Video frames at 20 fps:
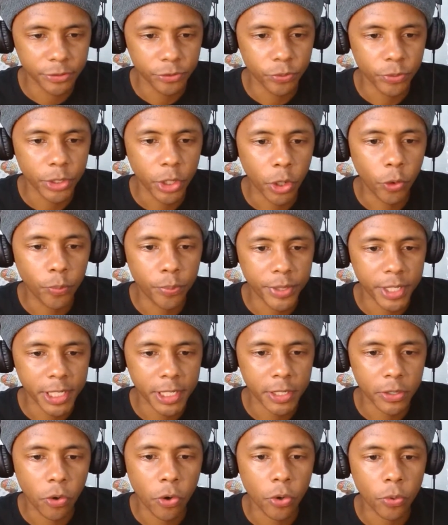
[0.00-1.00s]
through an
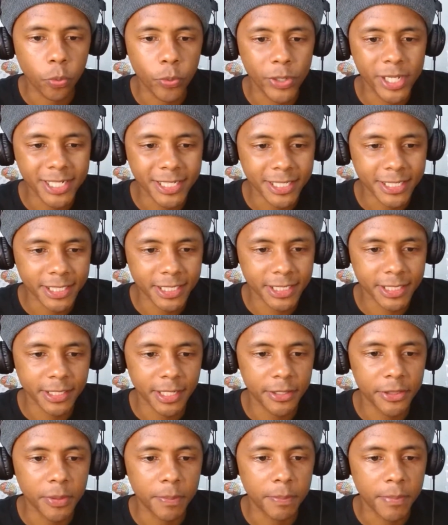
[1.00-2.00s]
opening or weakness
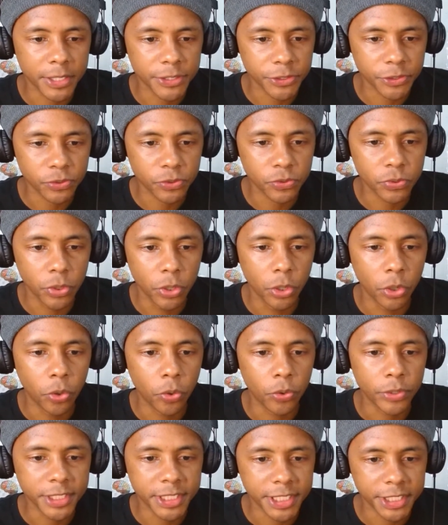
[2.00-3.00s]
in the muscle
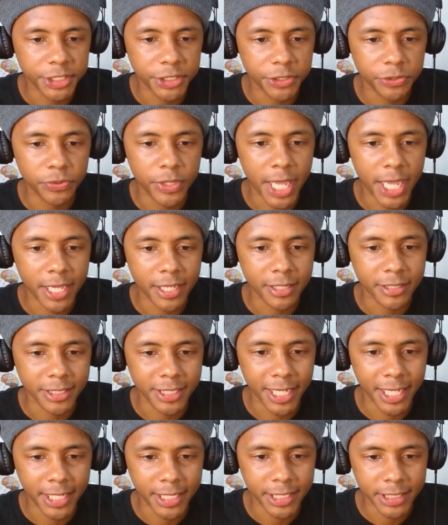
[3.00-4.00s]
or tissue that
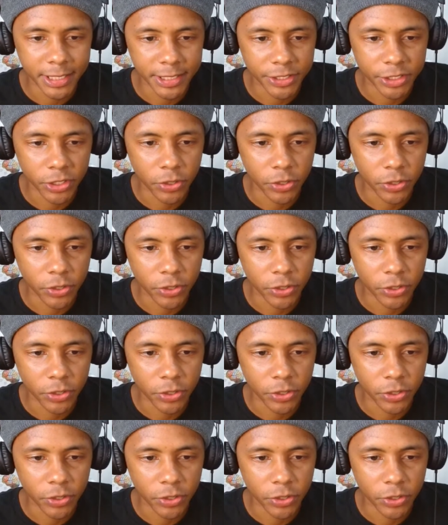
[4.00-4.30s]
contains it.